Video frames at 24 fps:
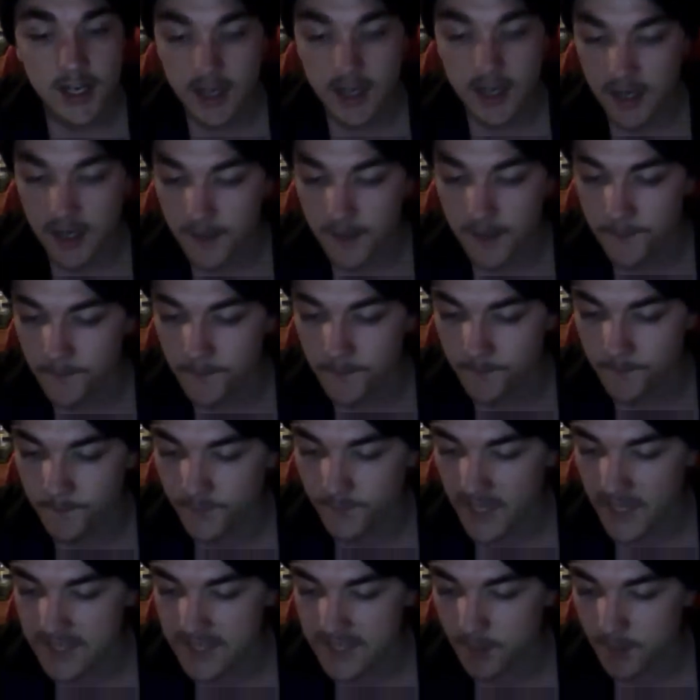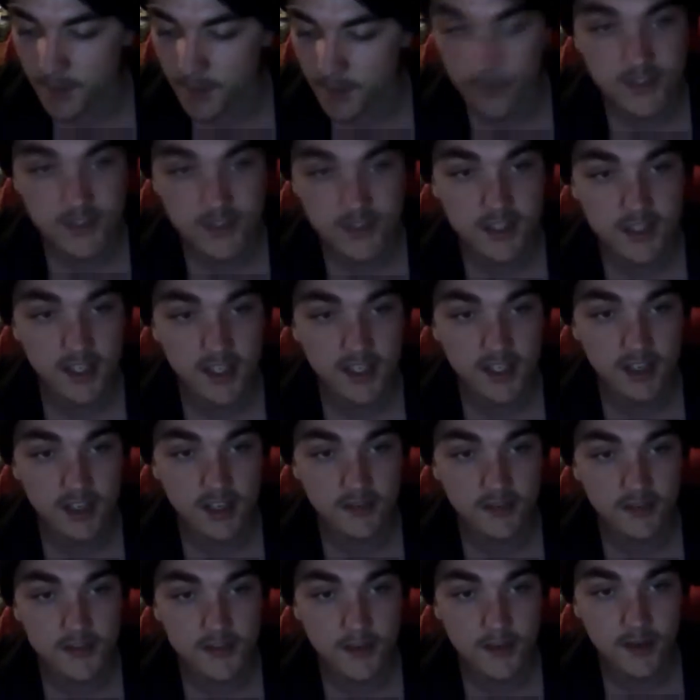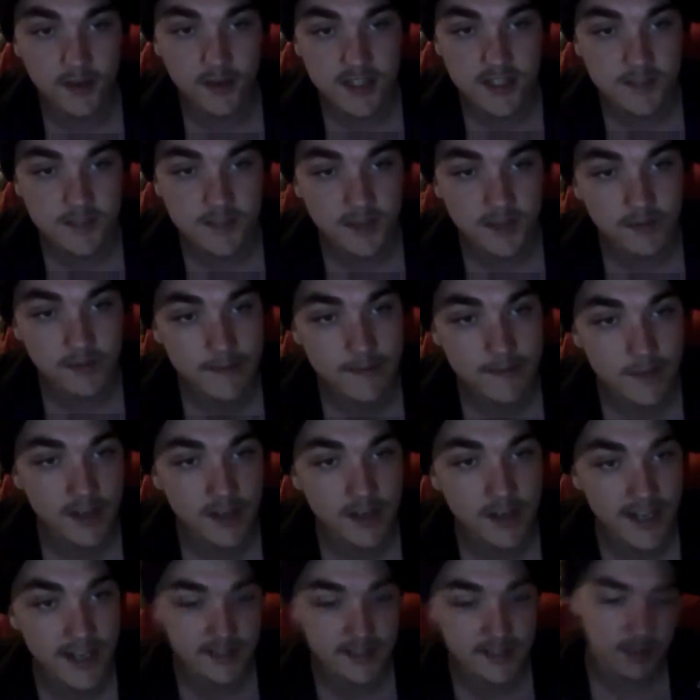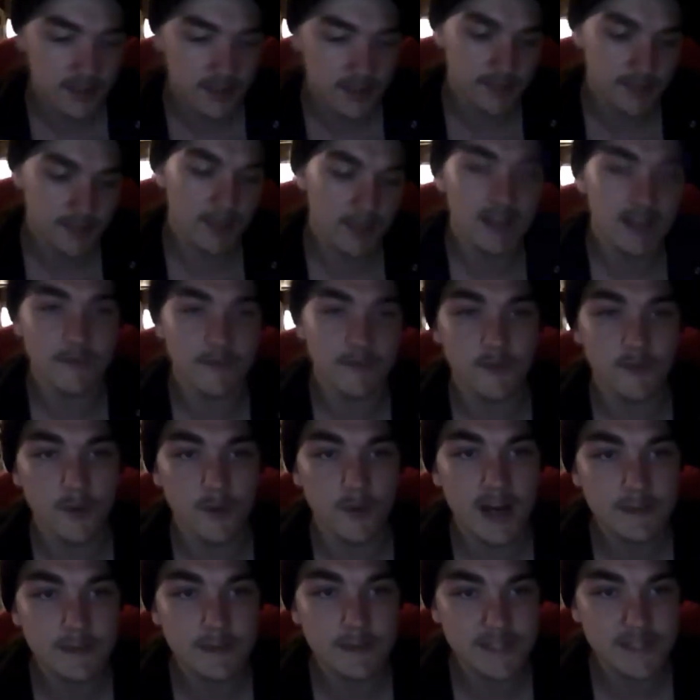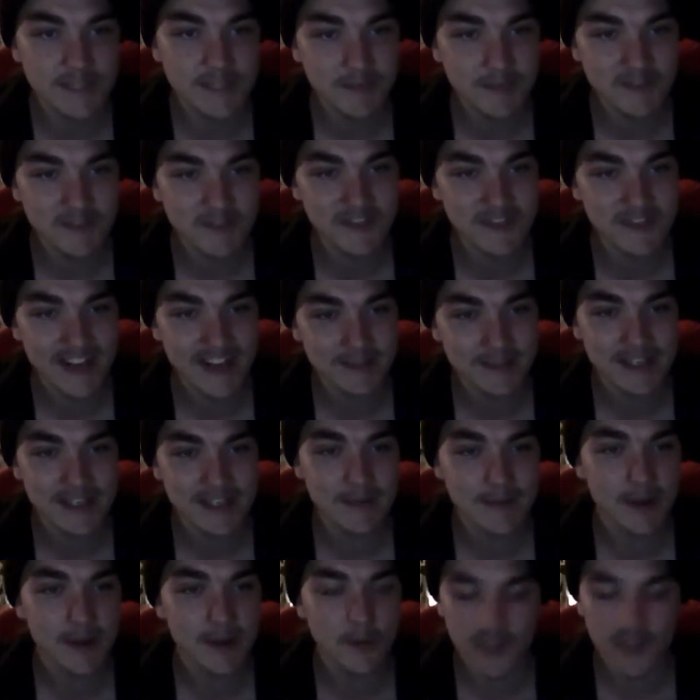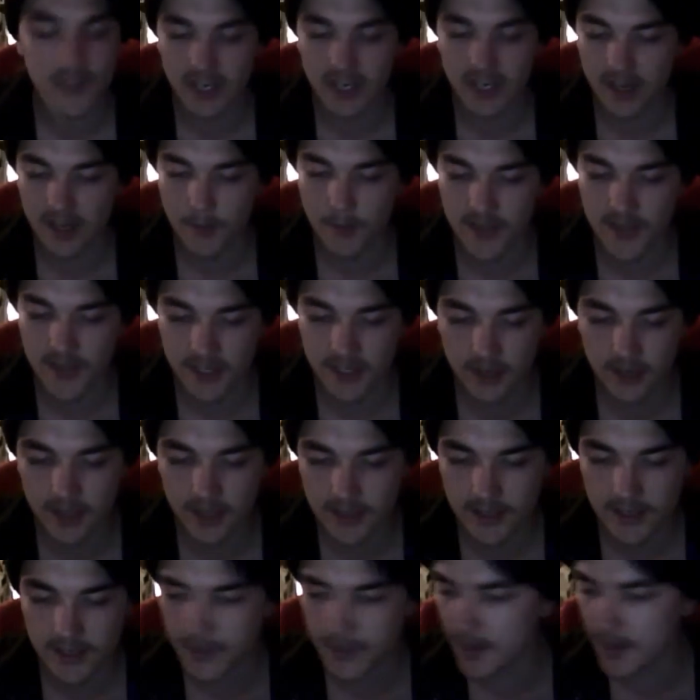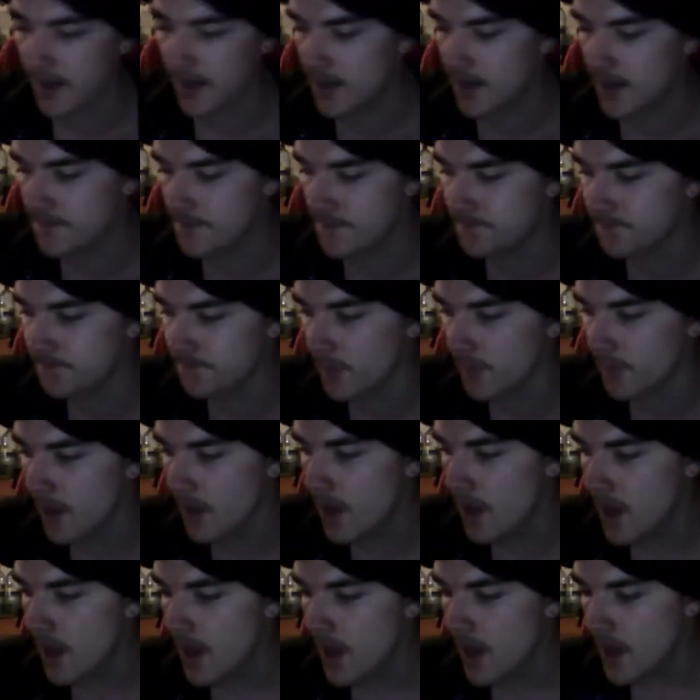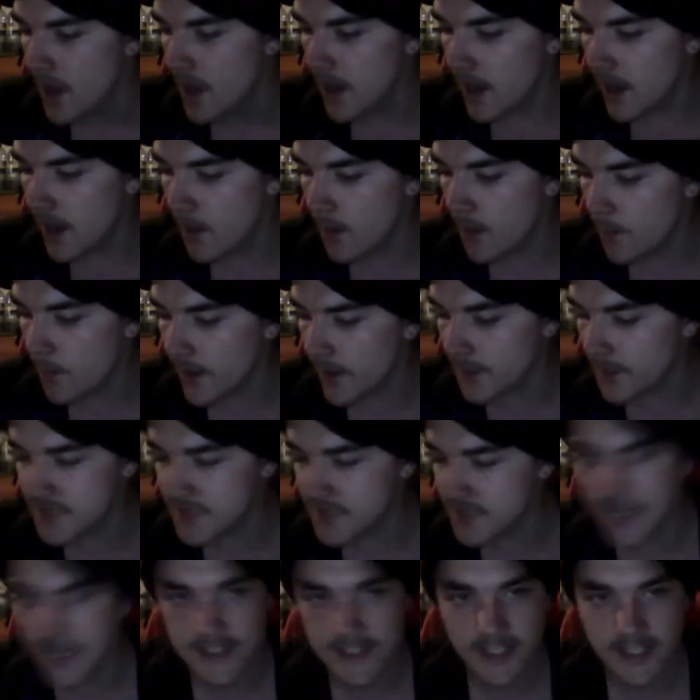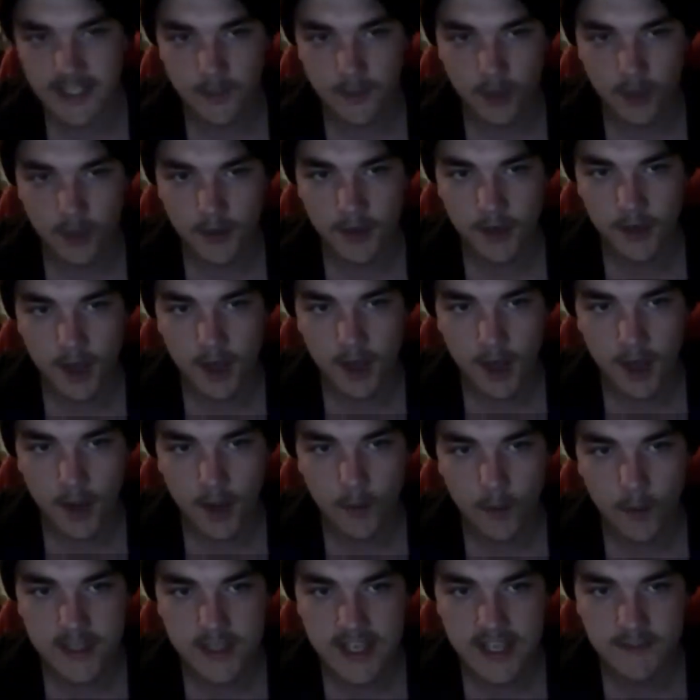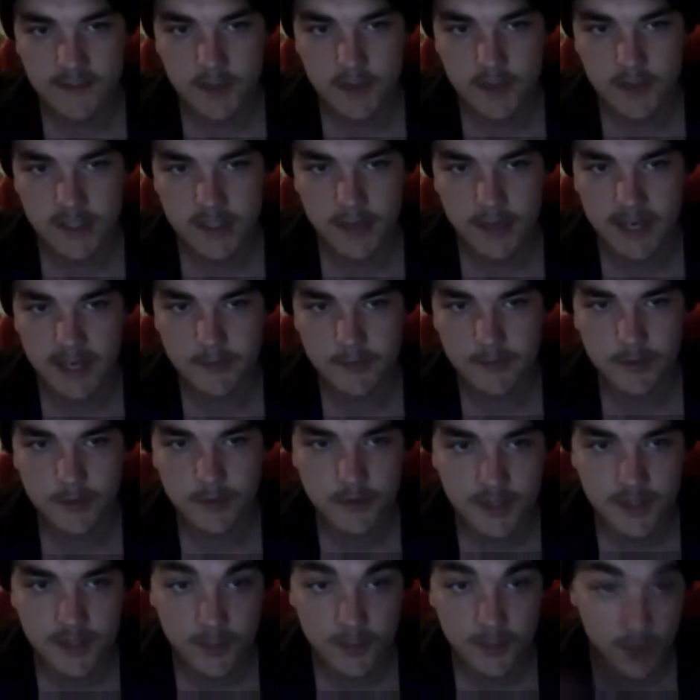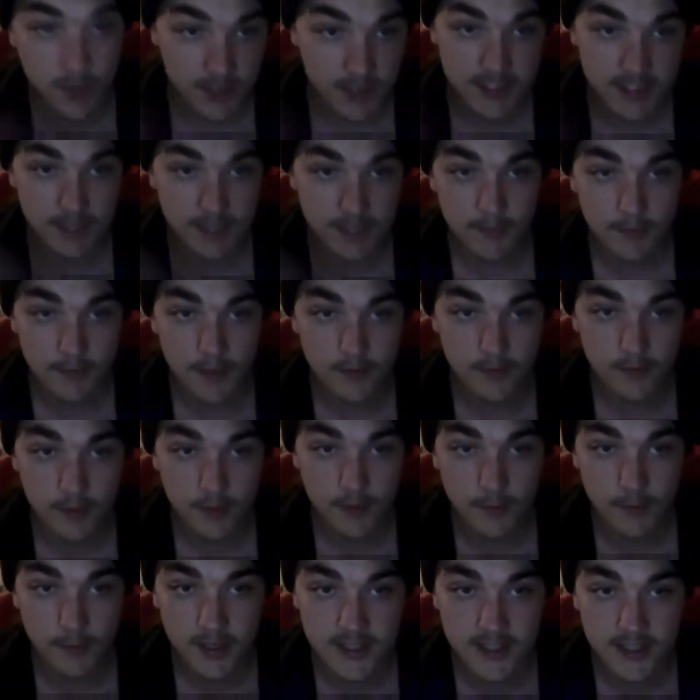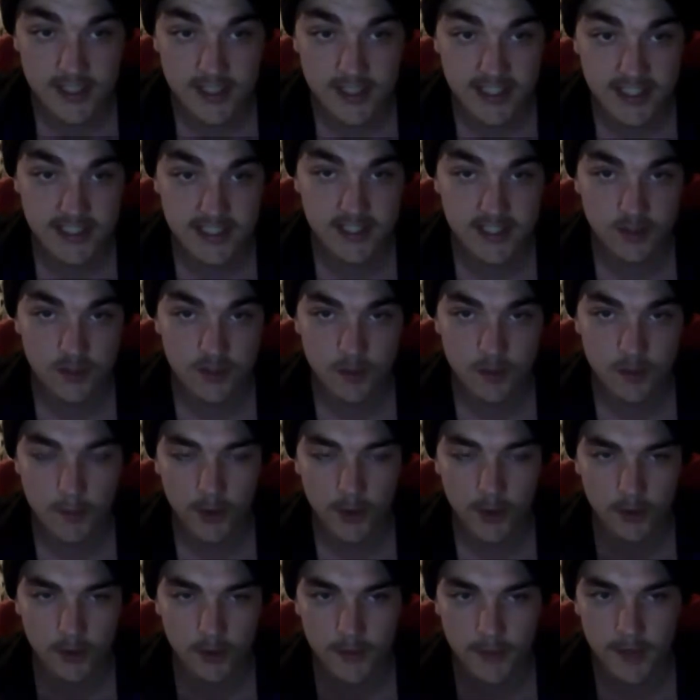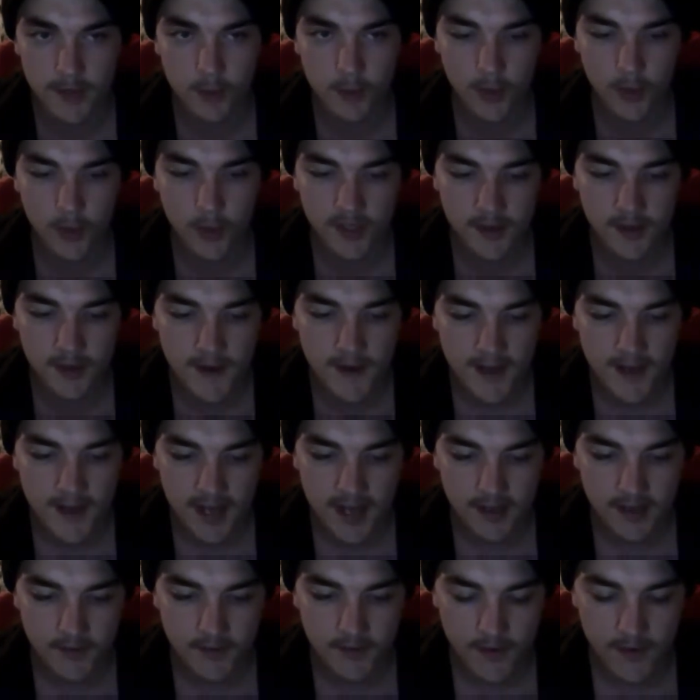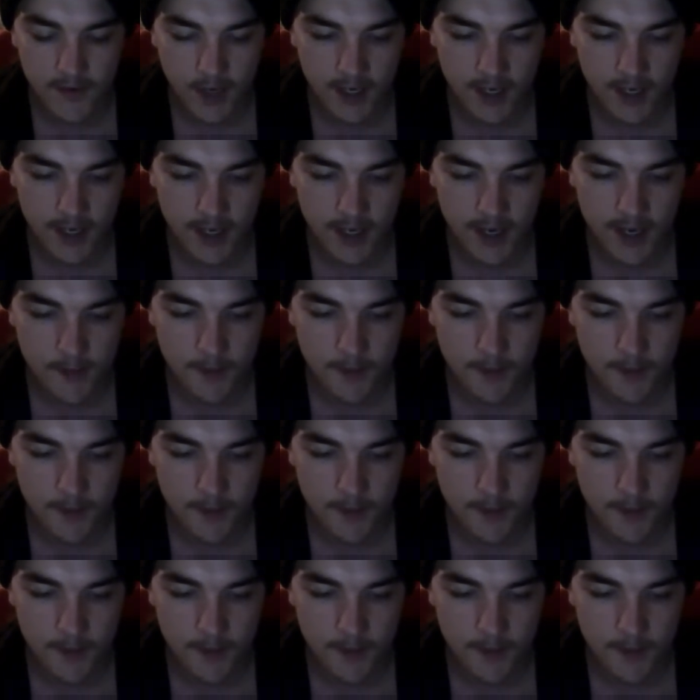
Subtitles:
That's probably what started it off, to be honest. My grandma has a lot to blame for what happened to my family about what they like and what they don't like. Now, when I was getting one, I always have most of my animals where I sleep in my room because it's easy to sort of monitor them in the morning and in the night.